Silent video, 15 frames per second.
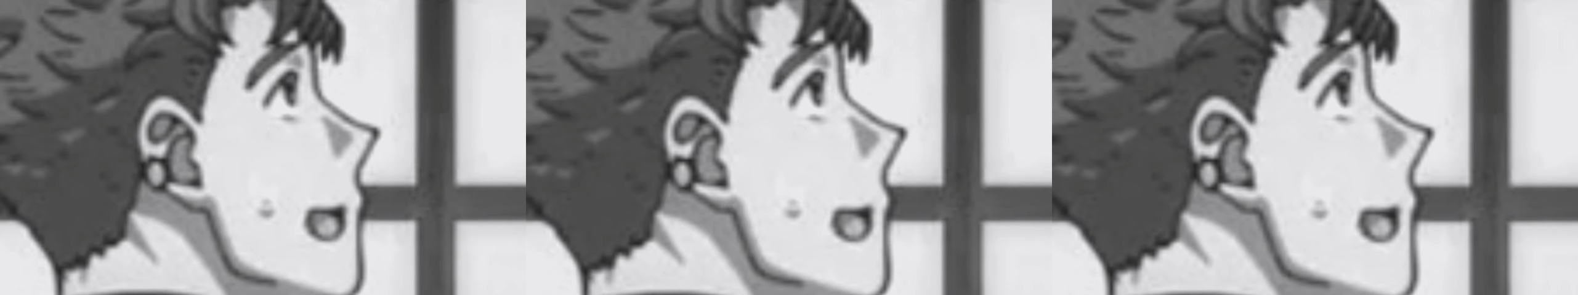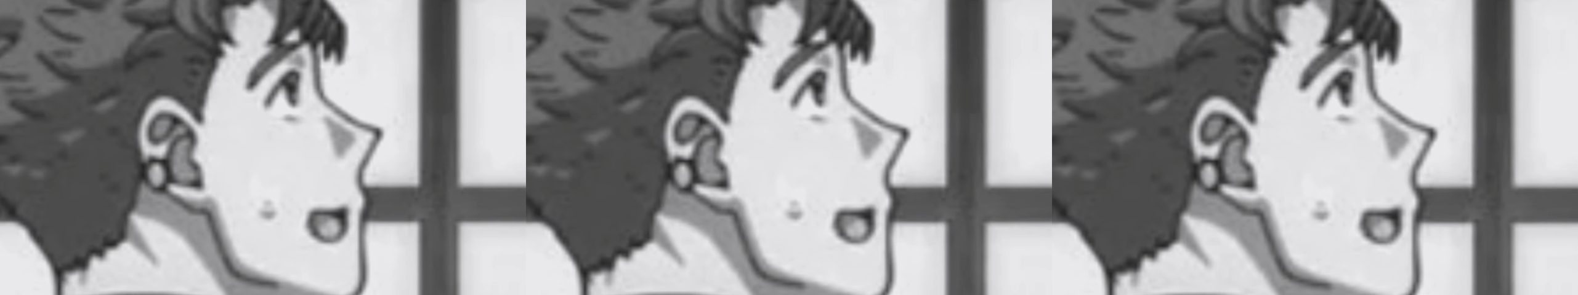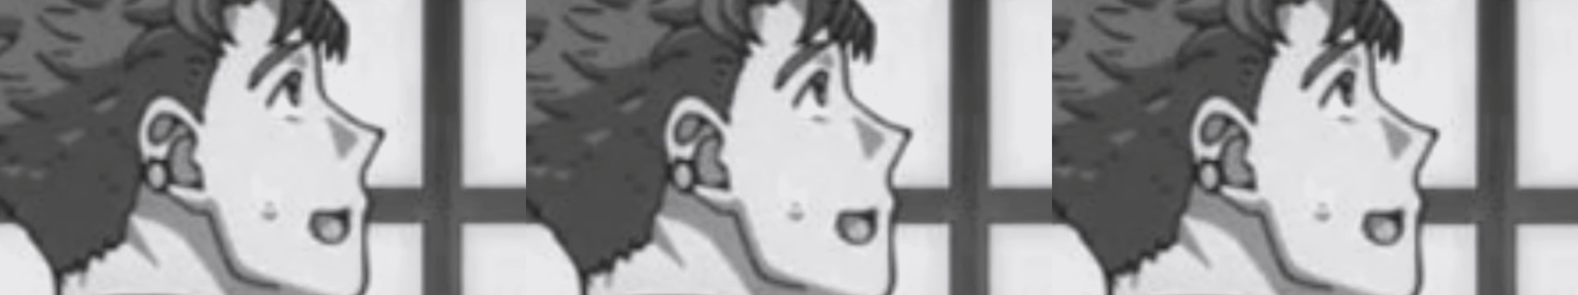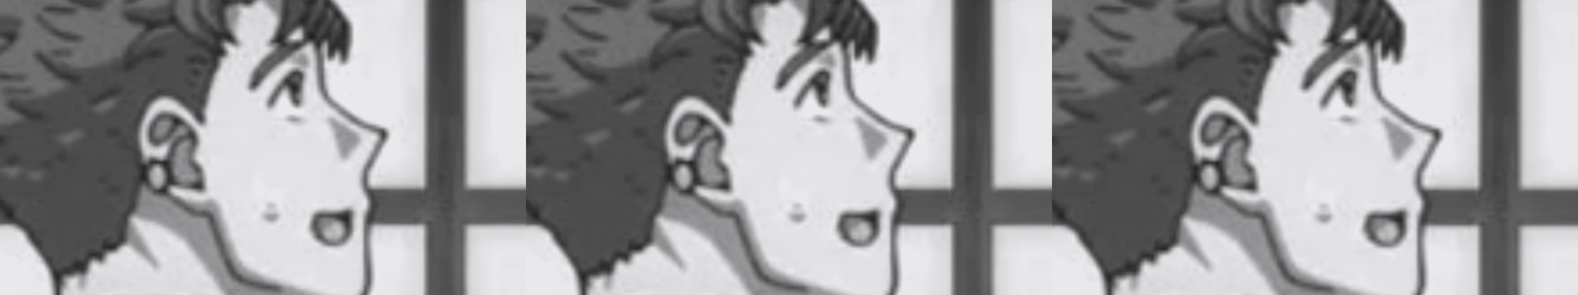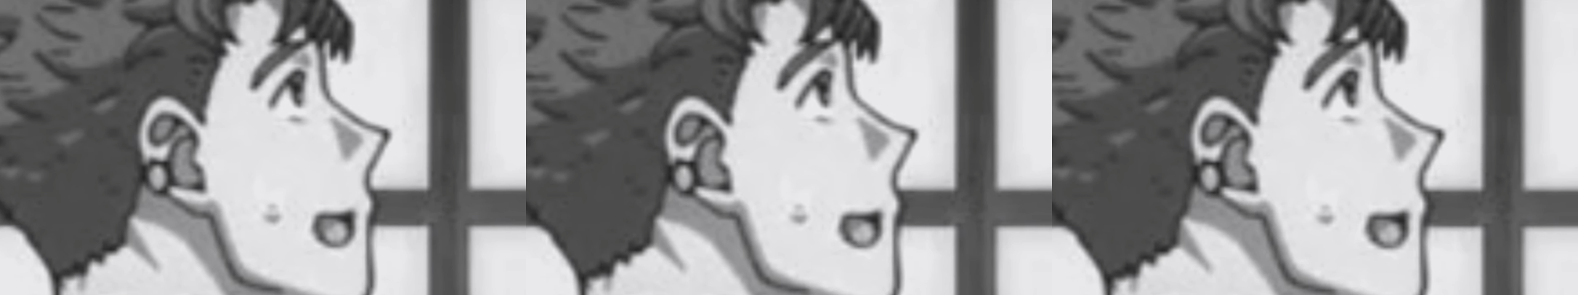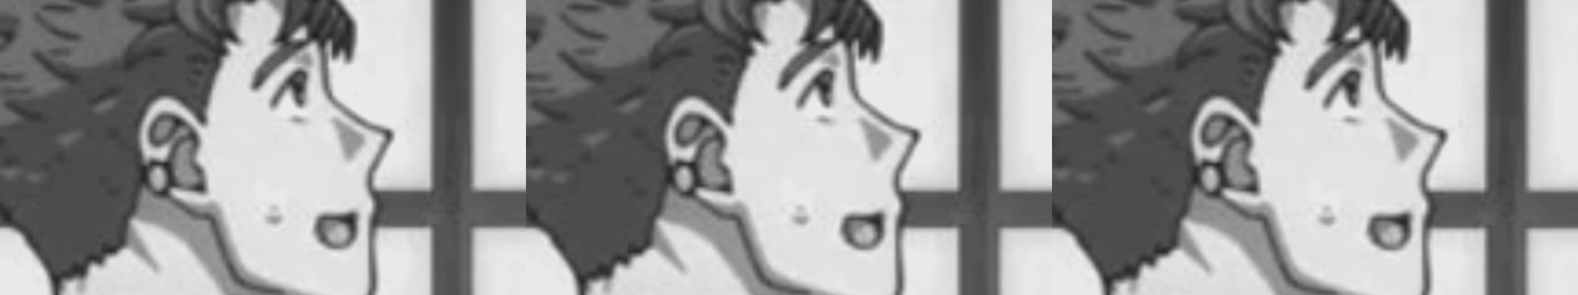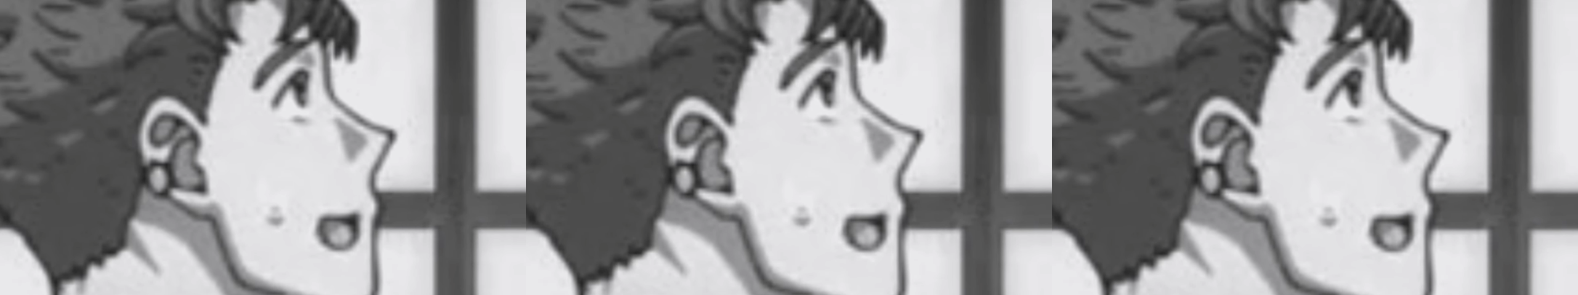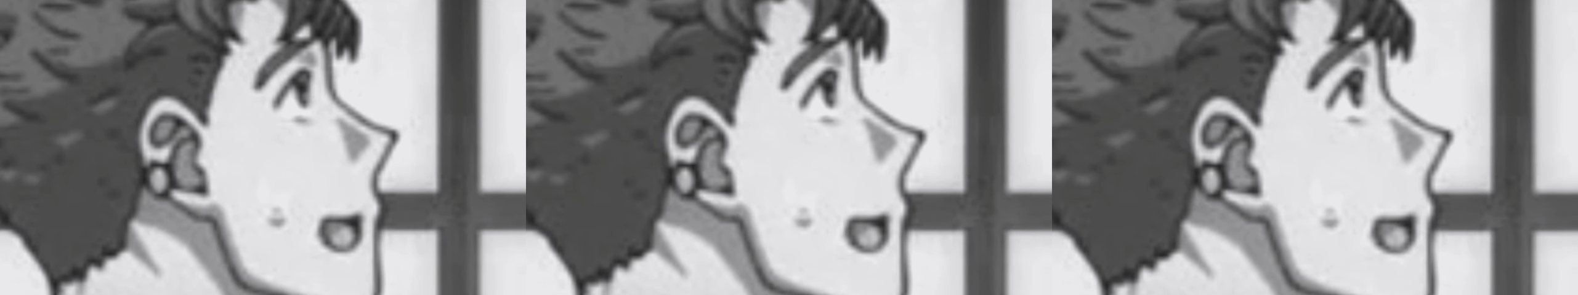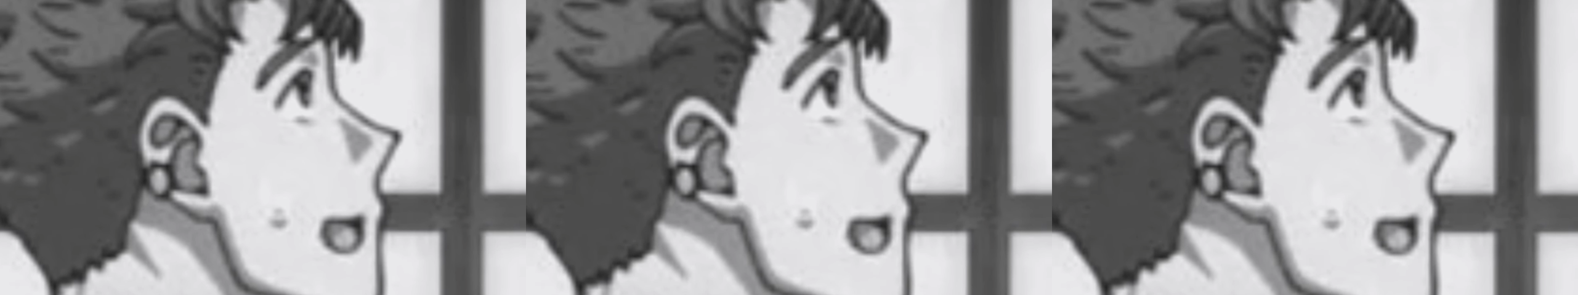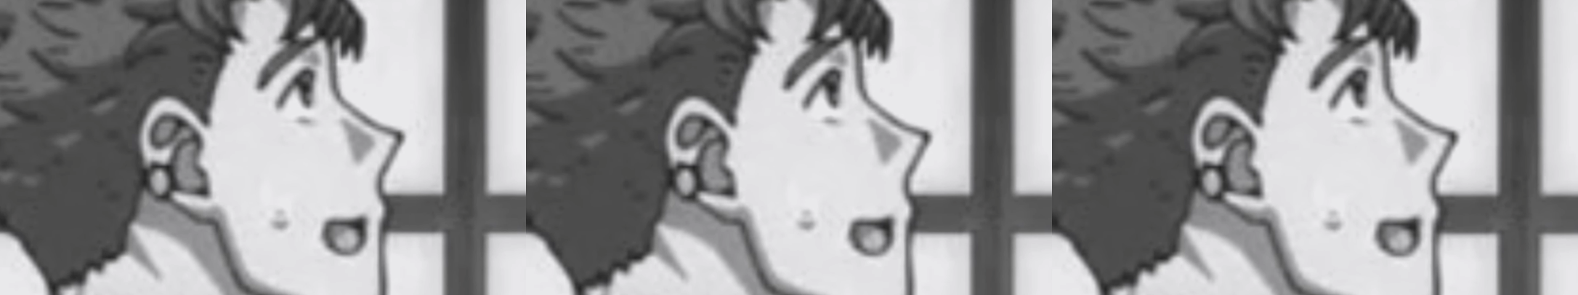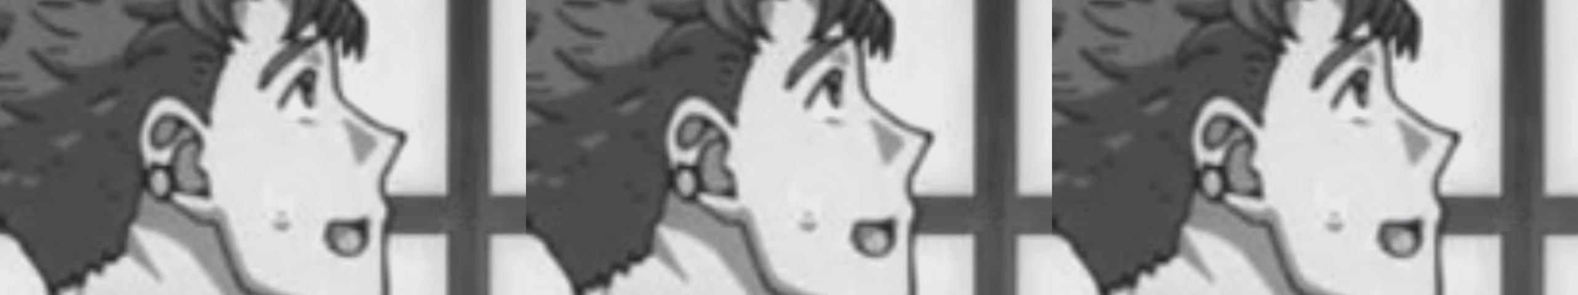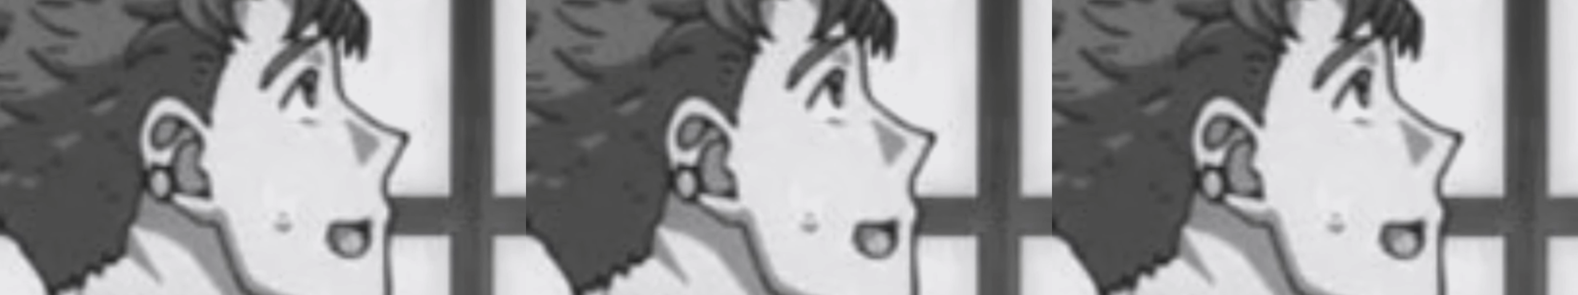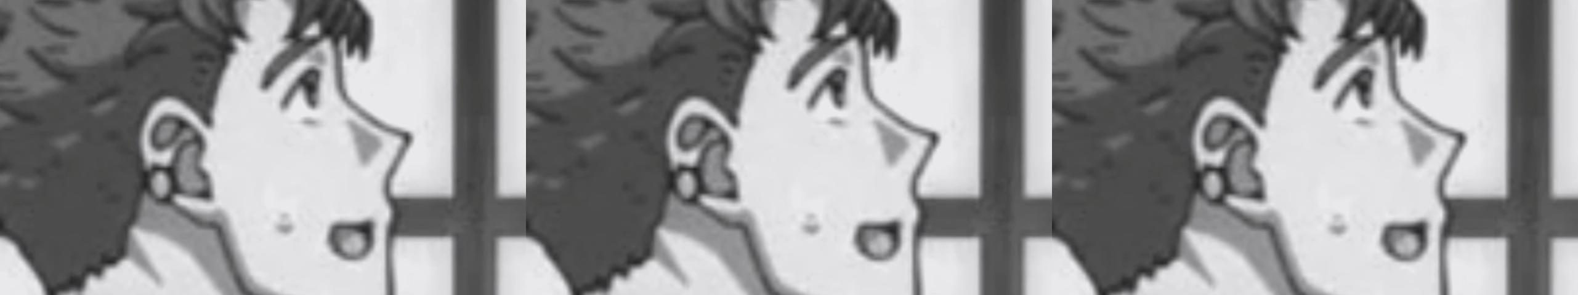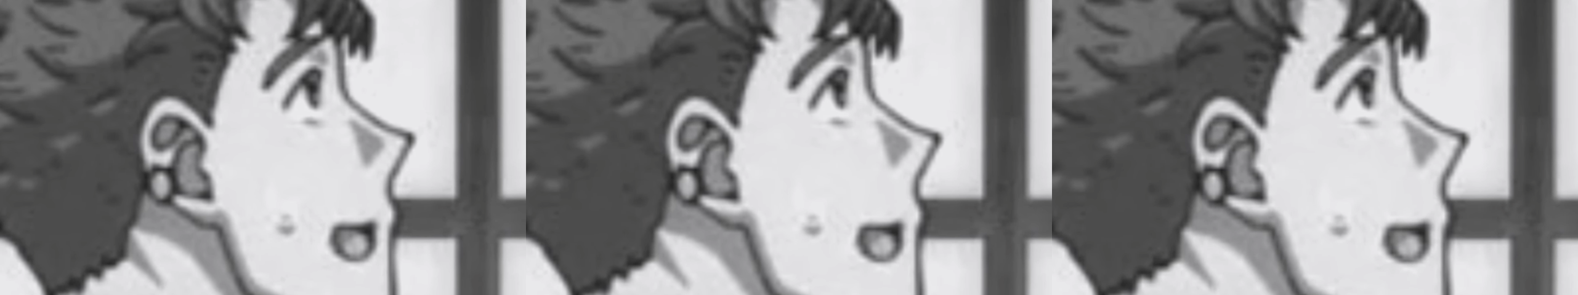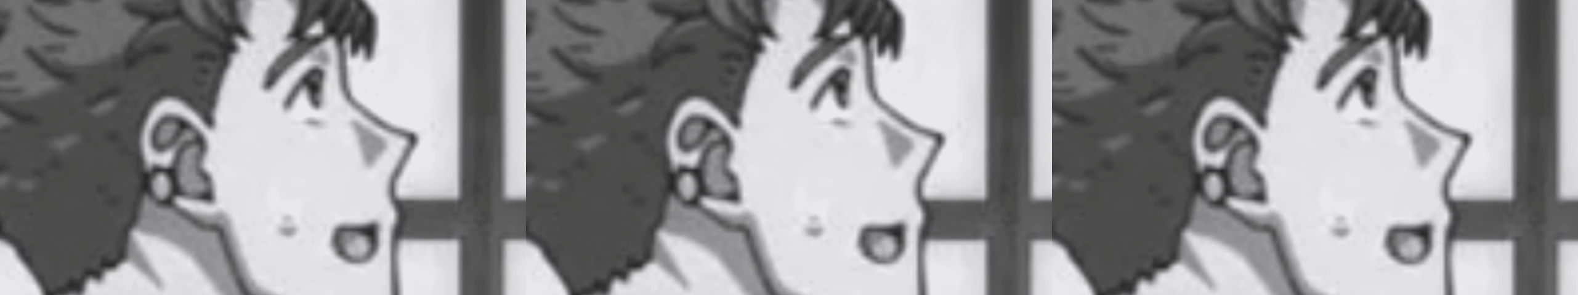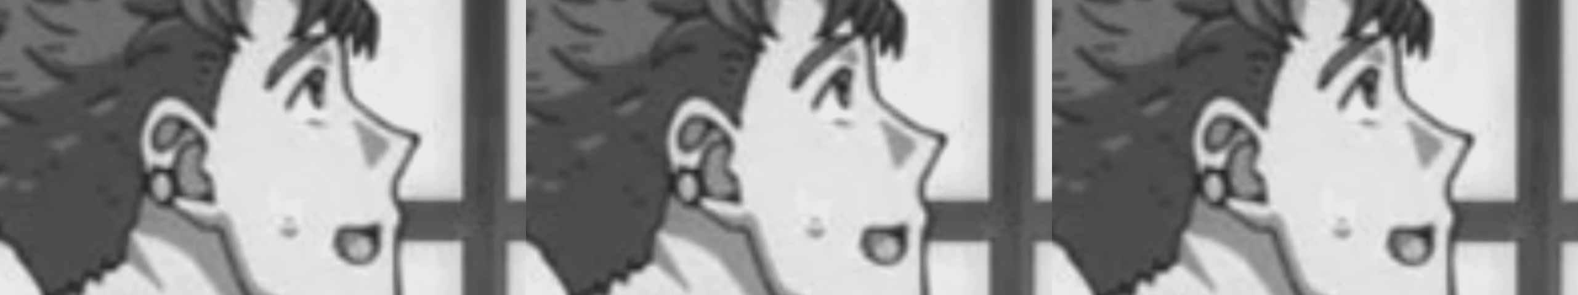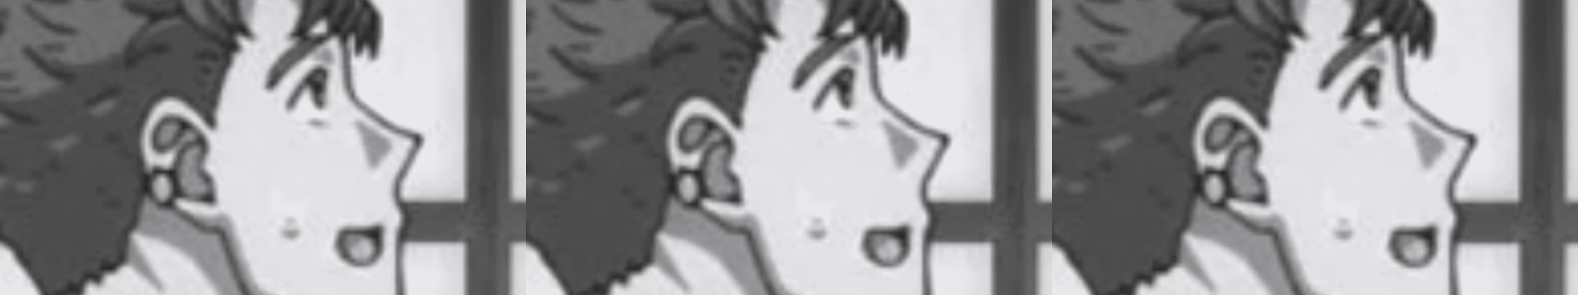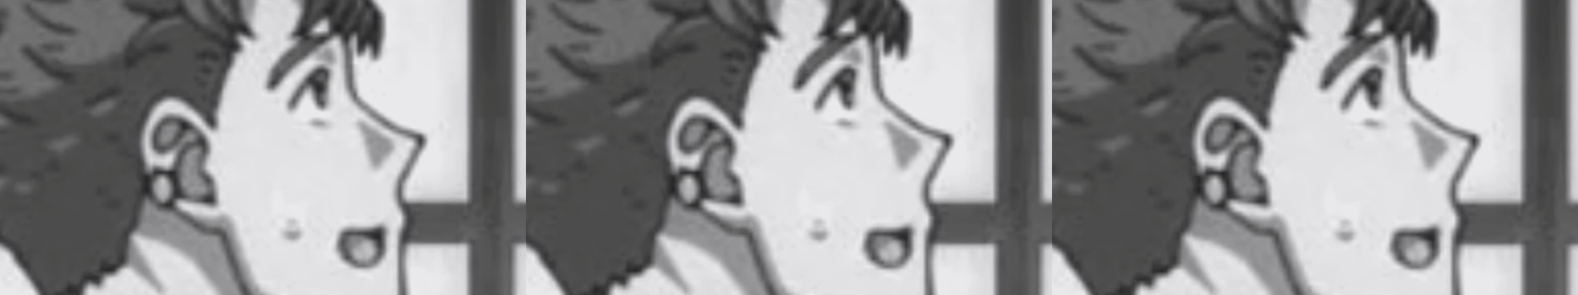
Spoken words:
Nobody's mouth can be seen.